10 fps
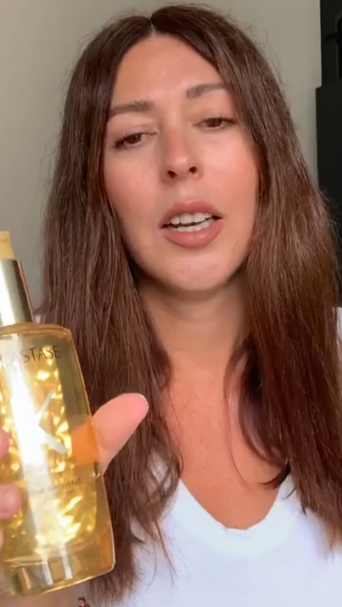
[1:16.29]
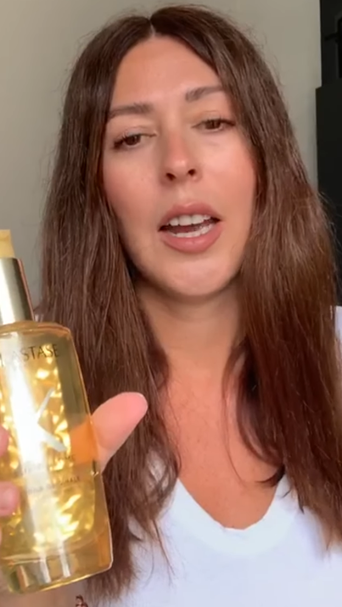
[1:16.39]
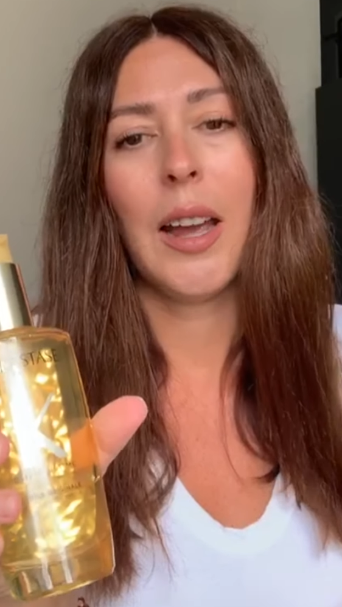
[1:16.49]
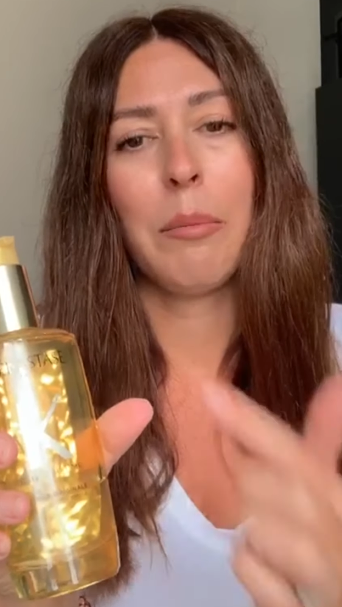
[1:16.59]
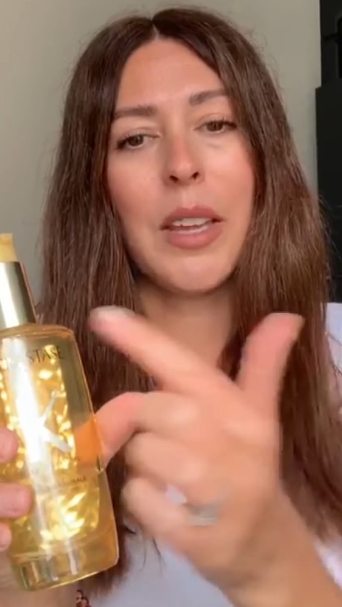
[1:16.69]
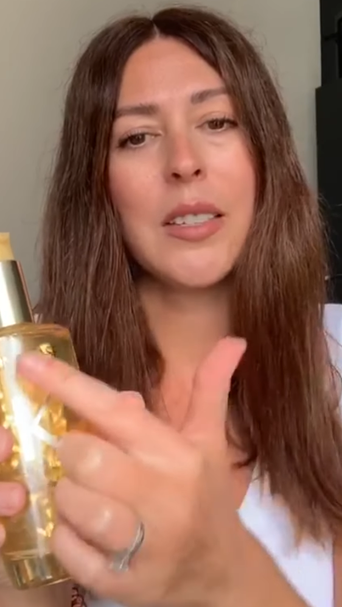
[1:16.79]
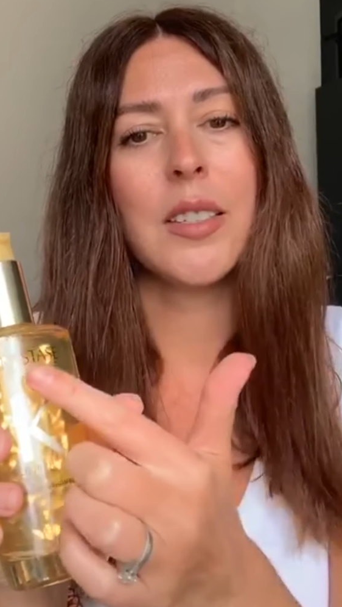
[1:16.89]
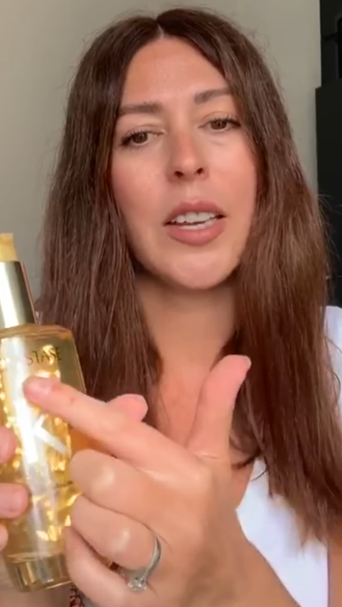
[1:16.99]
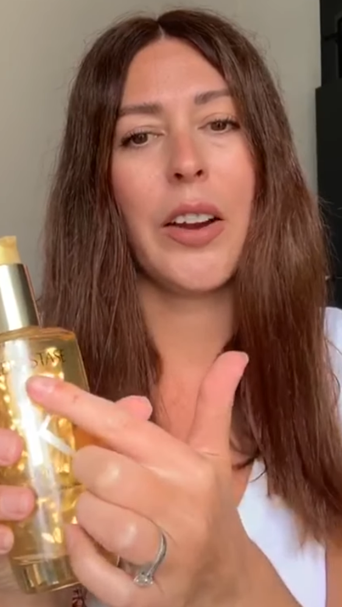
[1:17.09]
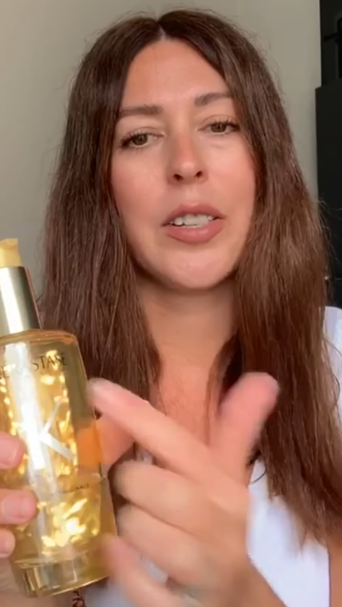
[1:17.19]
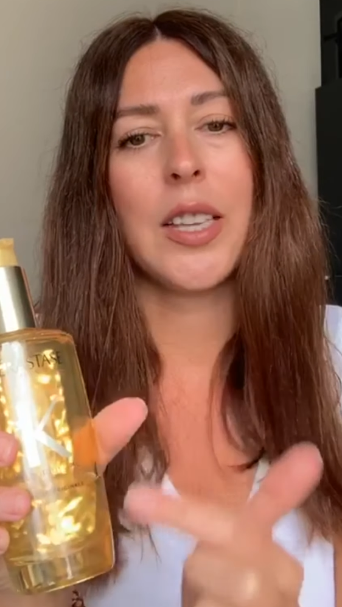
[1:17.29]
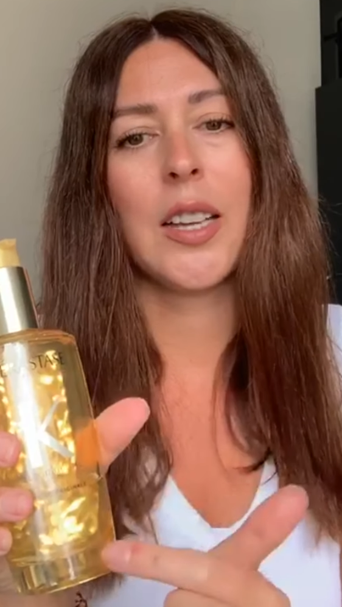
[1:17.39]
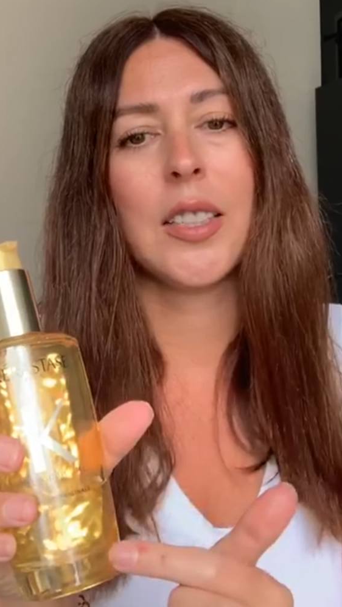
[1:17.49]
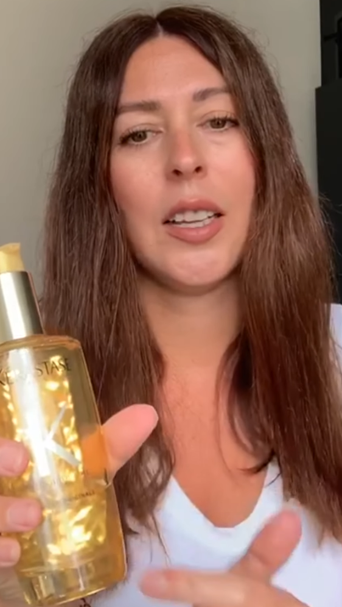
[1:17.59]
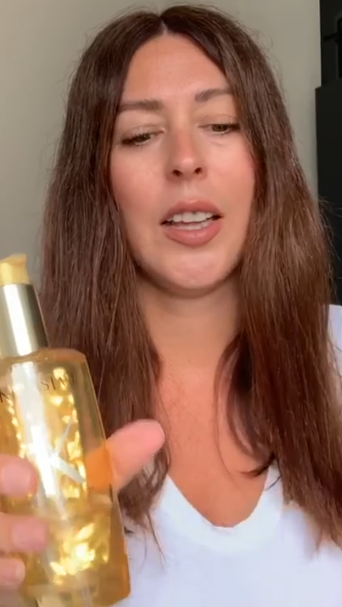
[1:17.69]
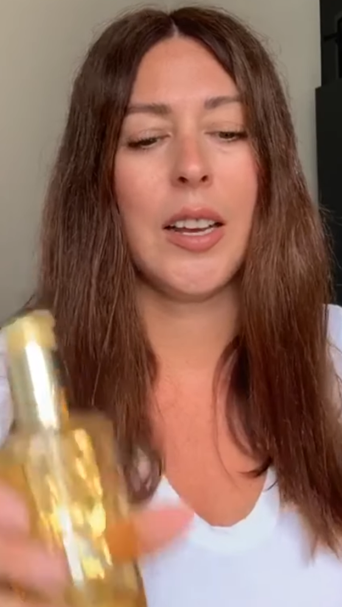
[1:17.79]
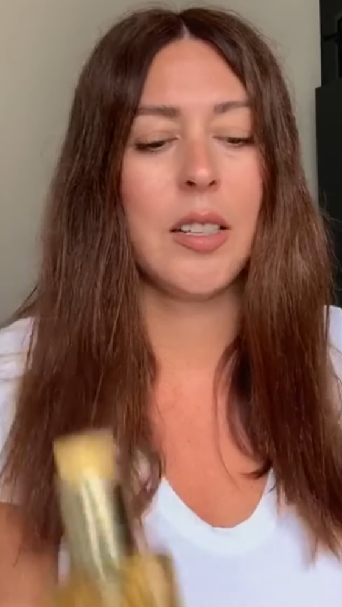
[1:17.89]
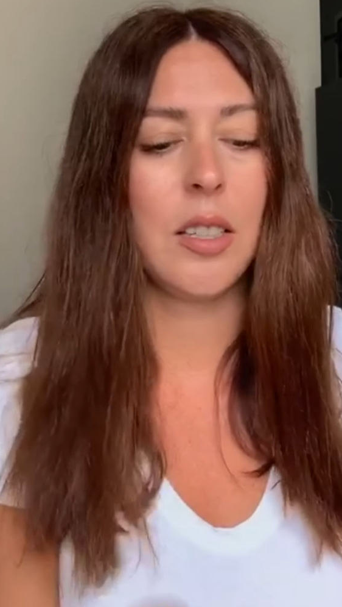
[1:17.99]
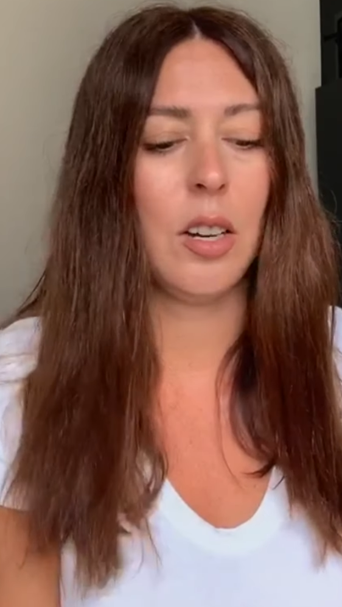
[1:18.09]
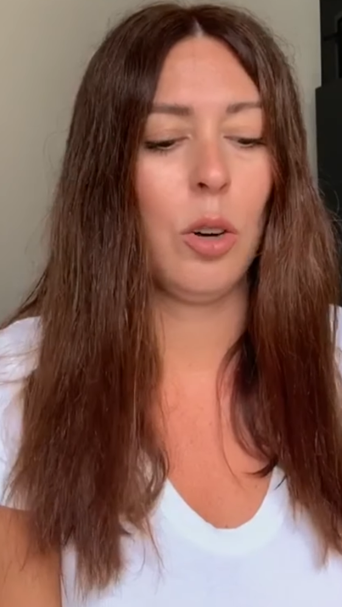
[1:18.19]
This is a Kerastase
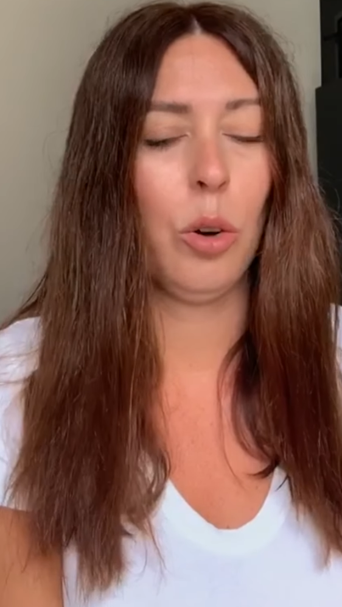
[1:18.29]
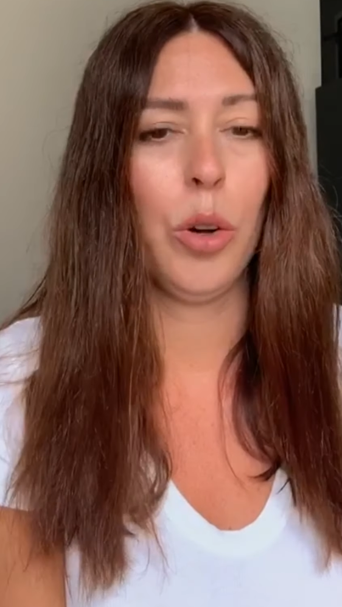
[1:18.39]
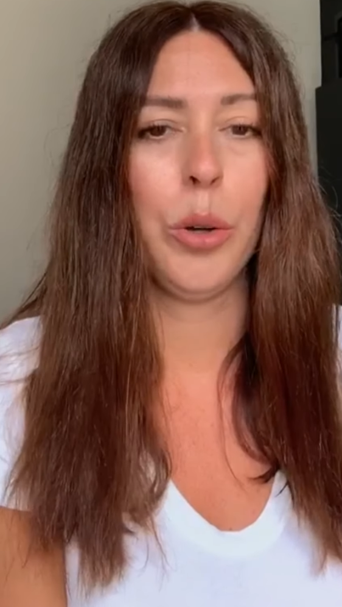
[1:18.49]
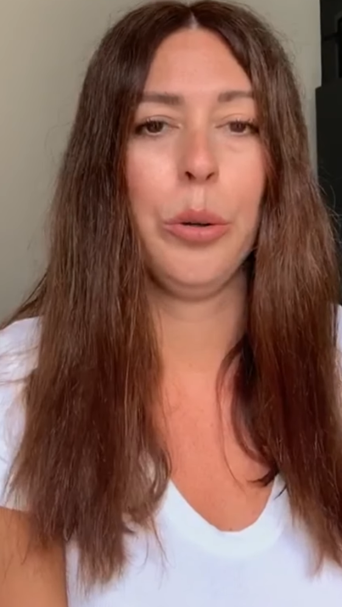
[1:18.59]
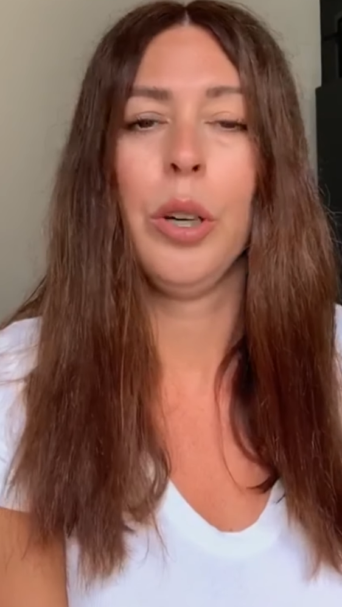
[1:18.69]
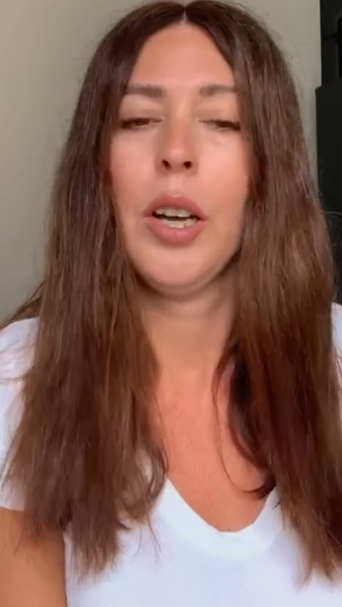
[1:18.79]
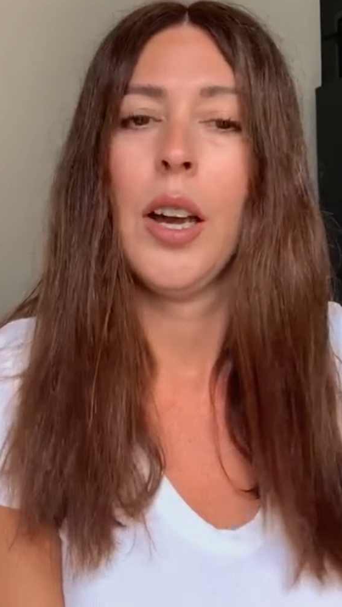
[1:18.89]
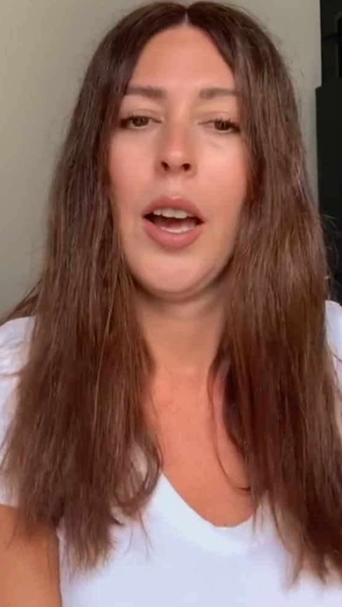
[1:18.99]
Elixir oil.